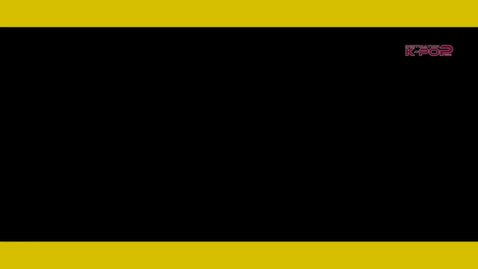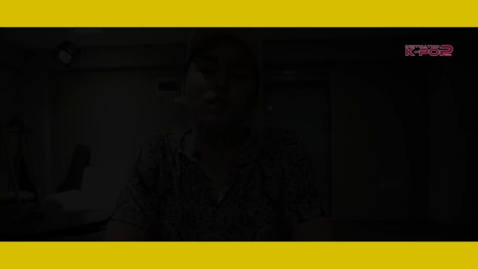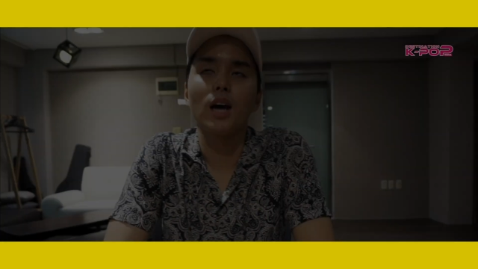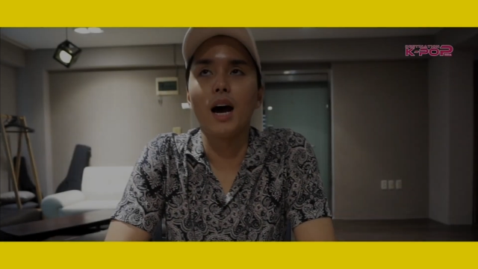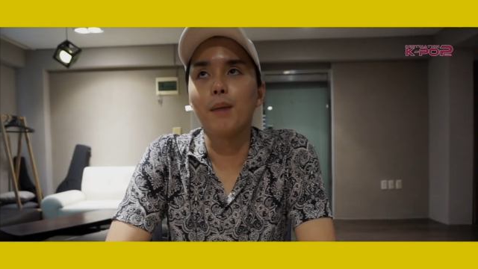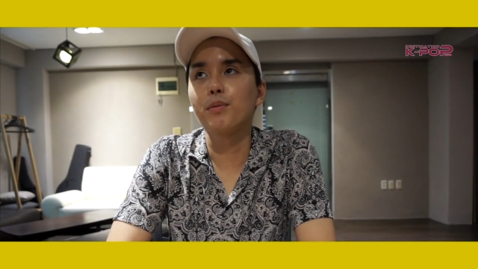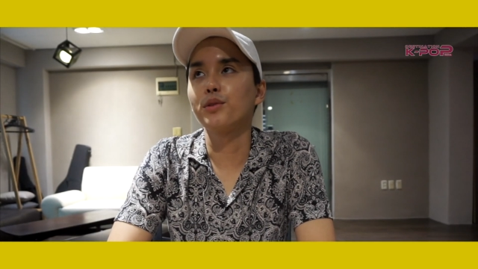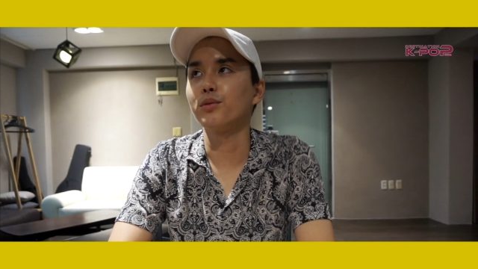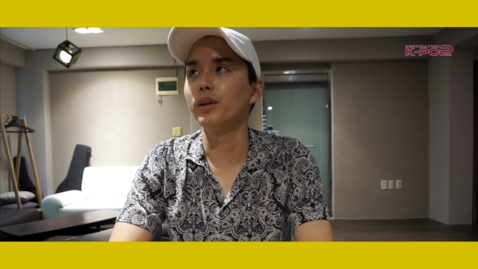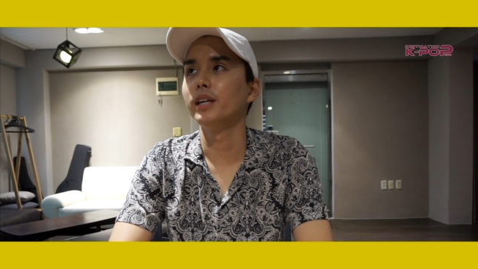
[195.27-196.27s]
Top
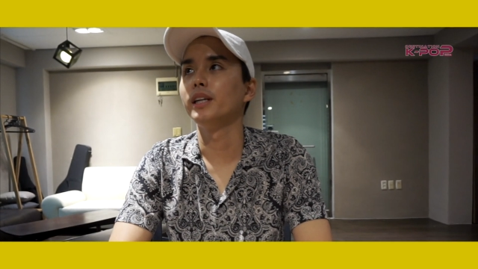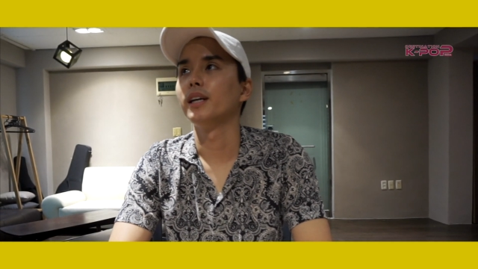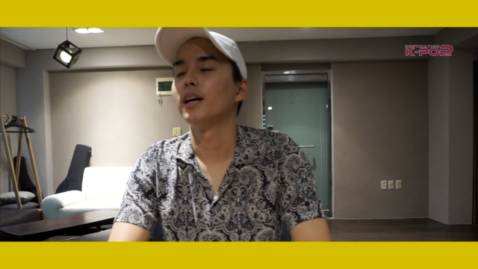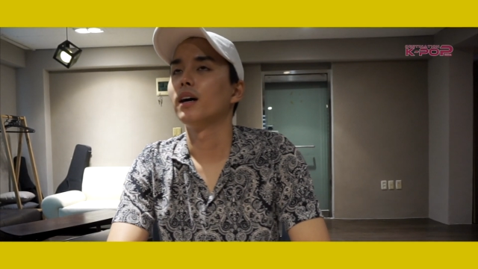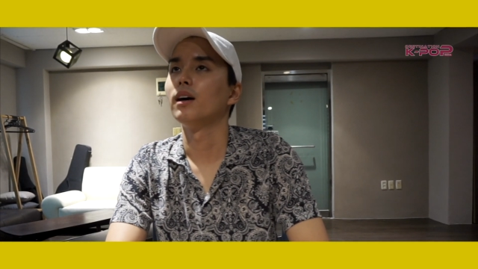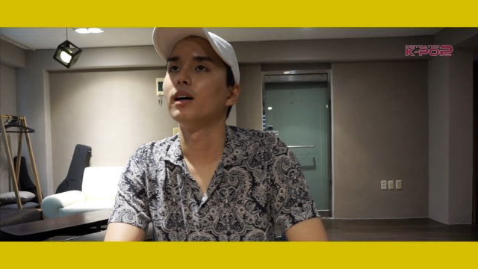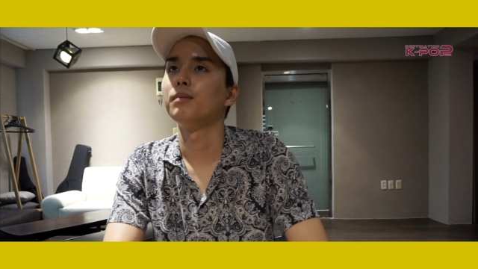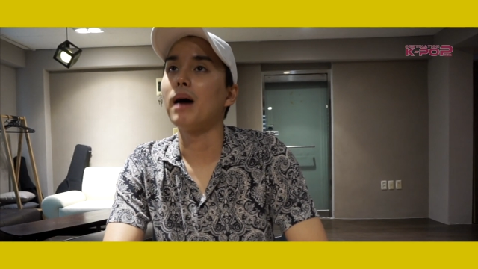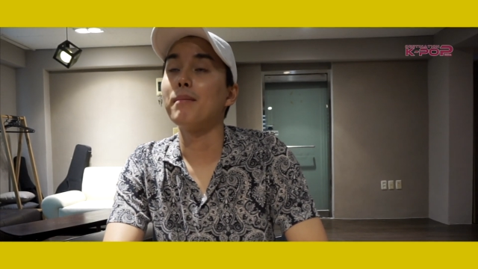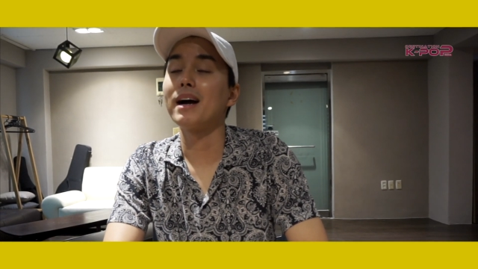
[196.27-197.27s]
three,
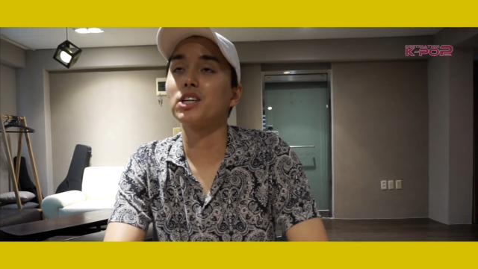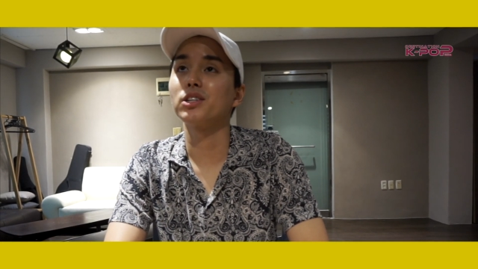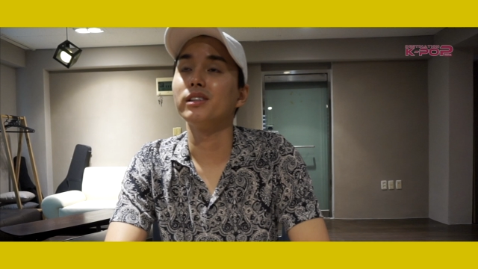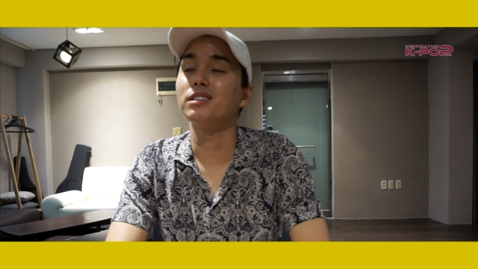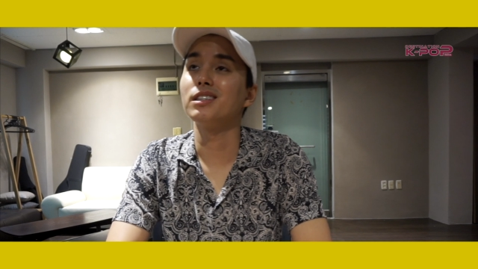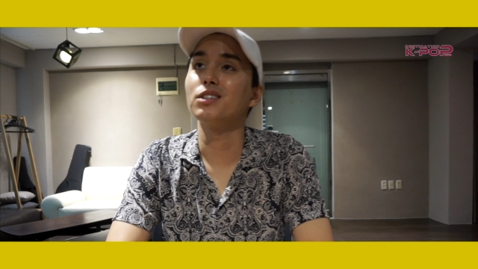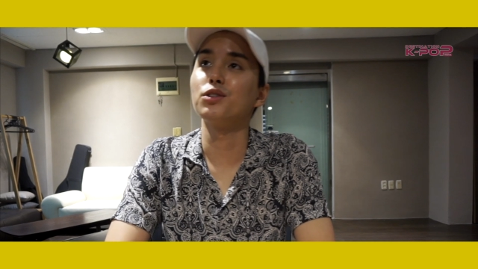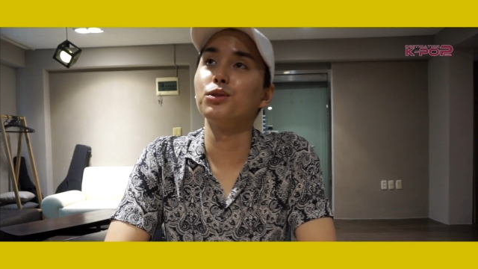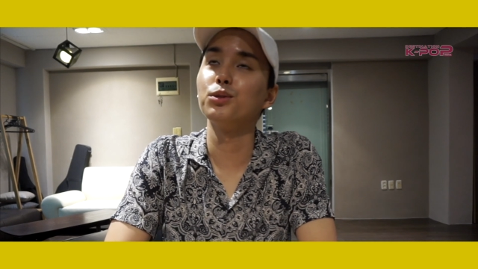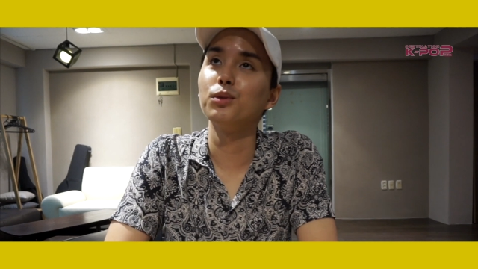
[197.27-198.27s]
I'm actually listening
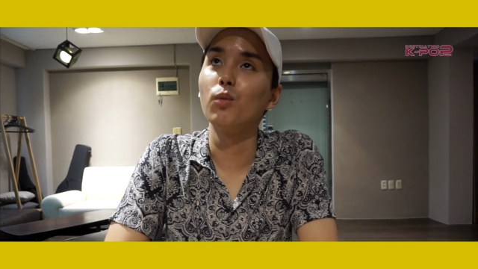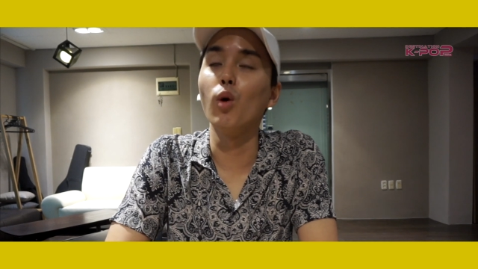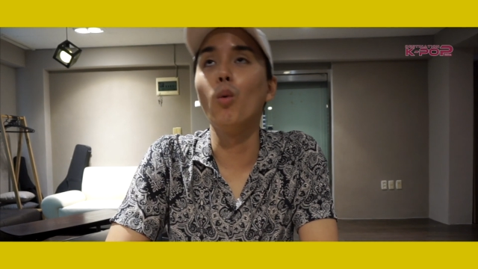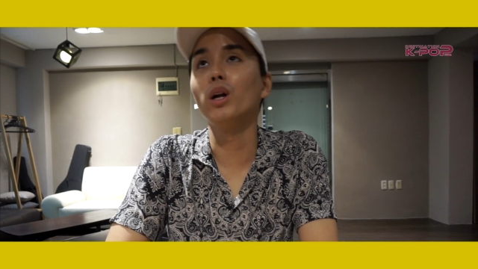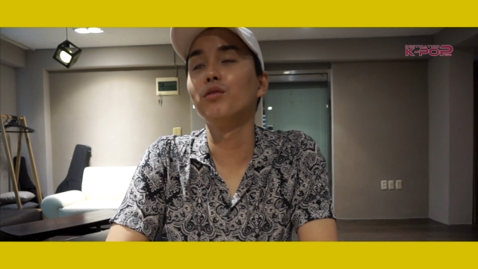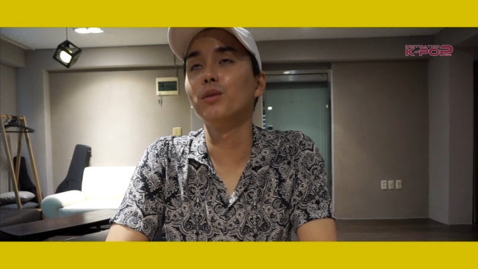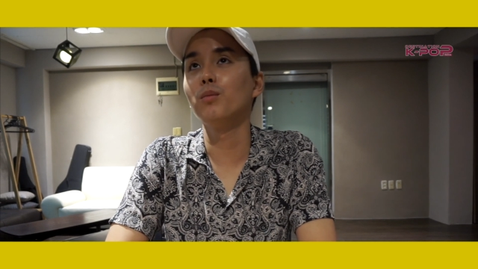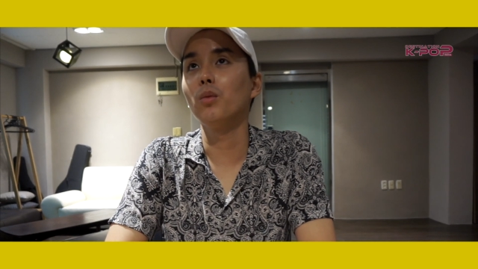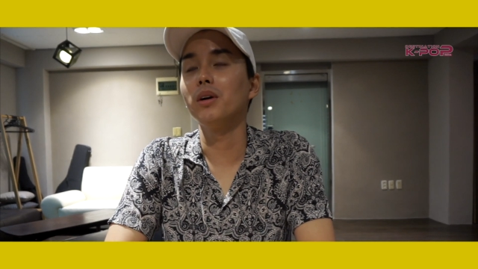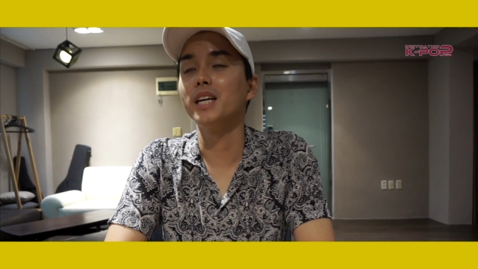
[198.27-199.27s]
to, well, one of
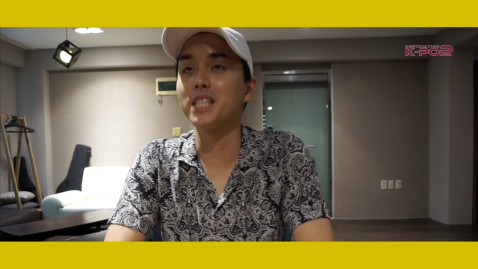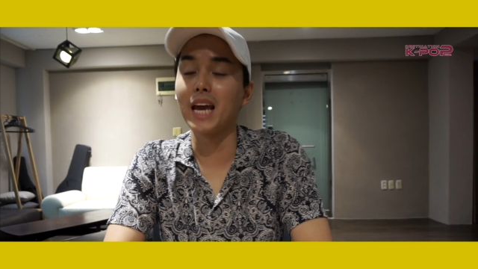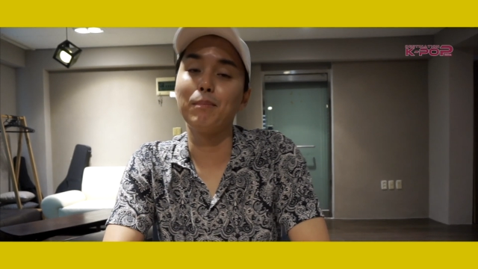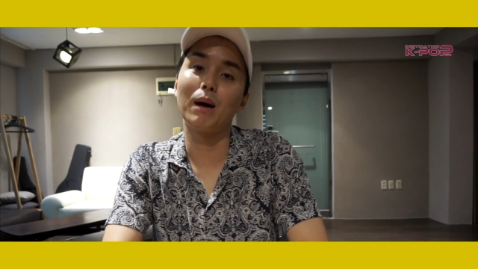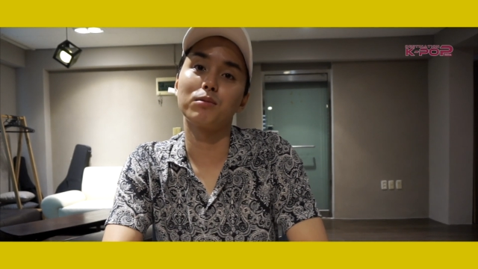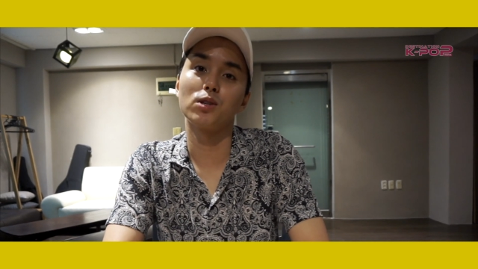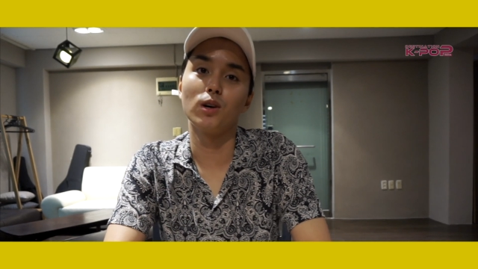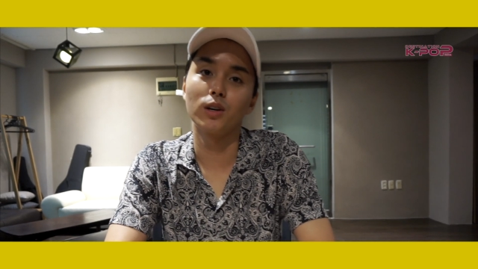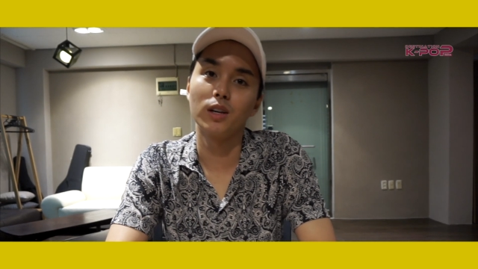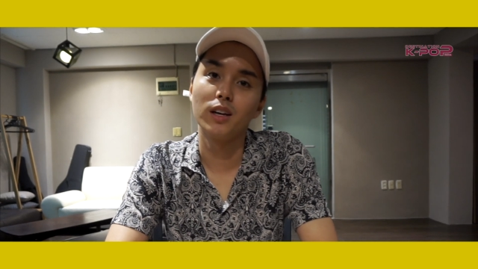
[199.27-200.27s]
them is a K-pop
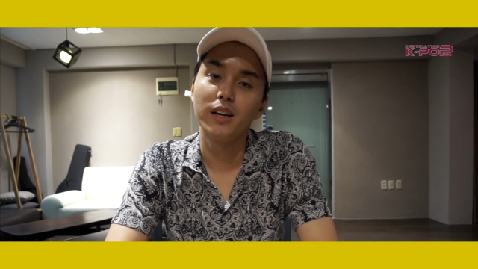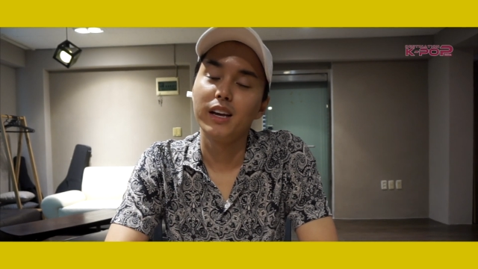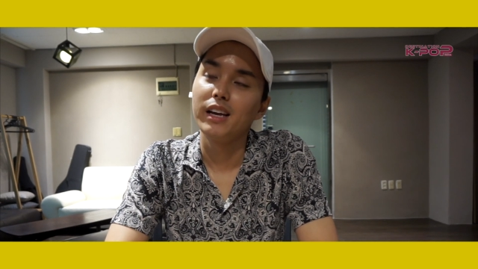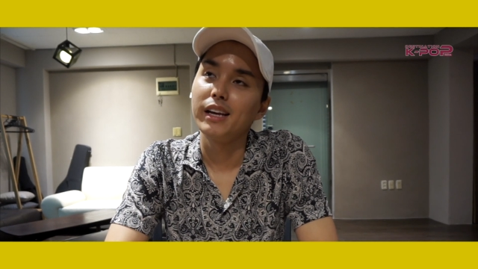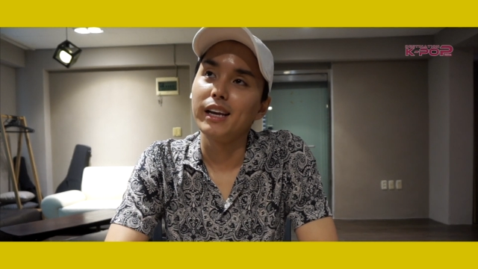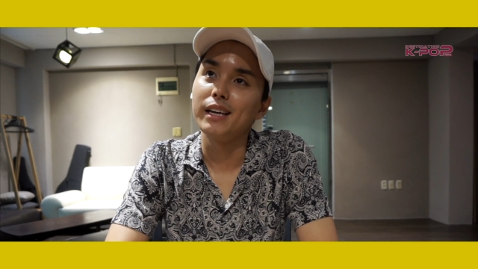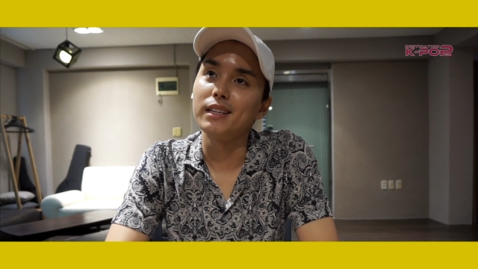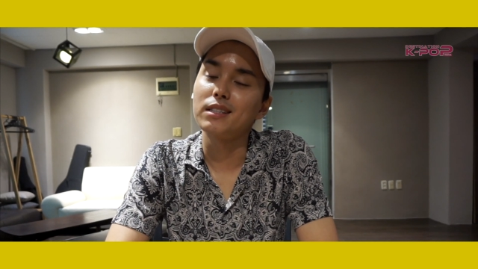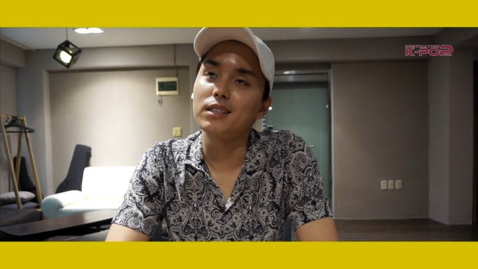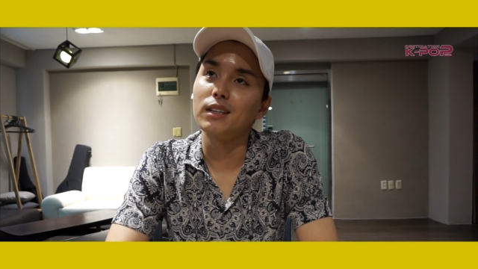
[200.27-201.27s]
song, and
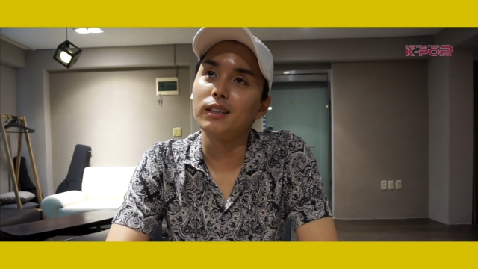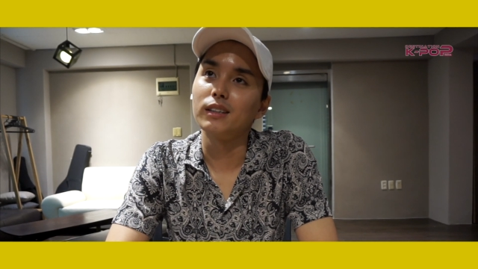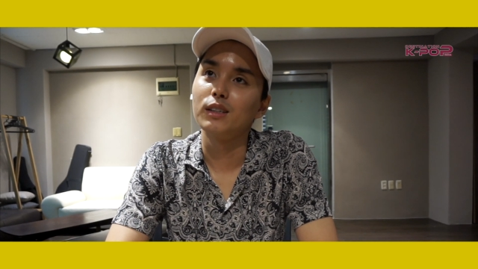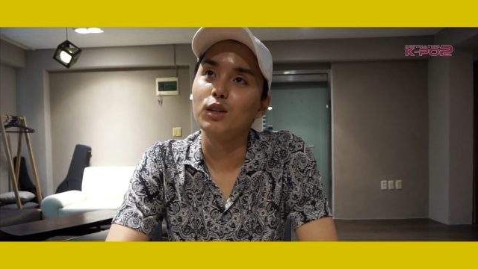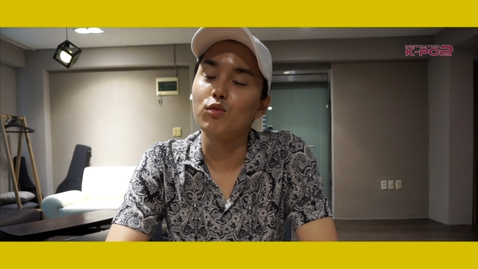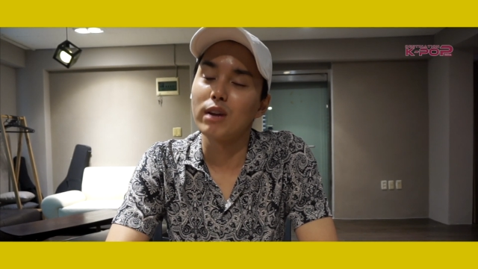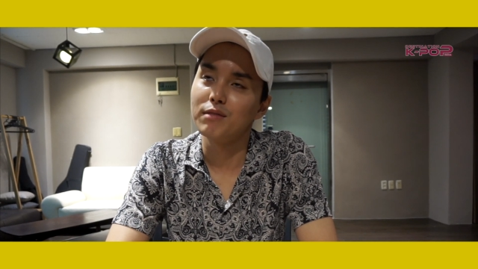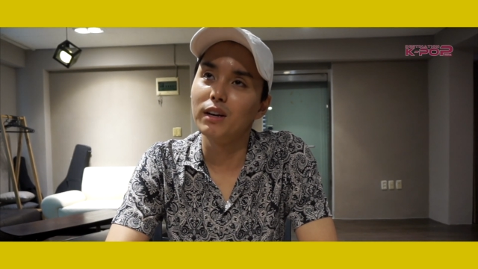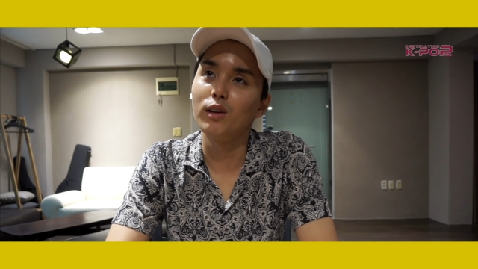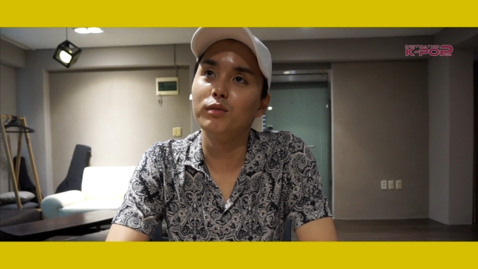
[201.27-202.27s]
it's Red
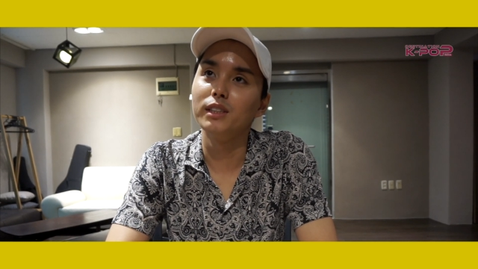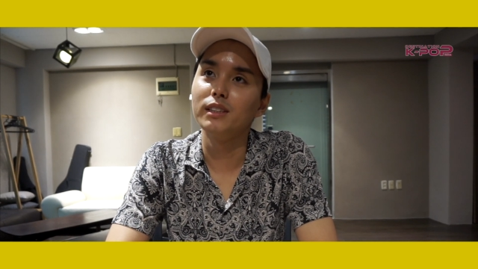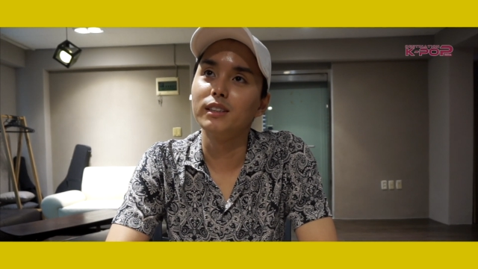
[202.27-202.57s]
Velvet,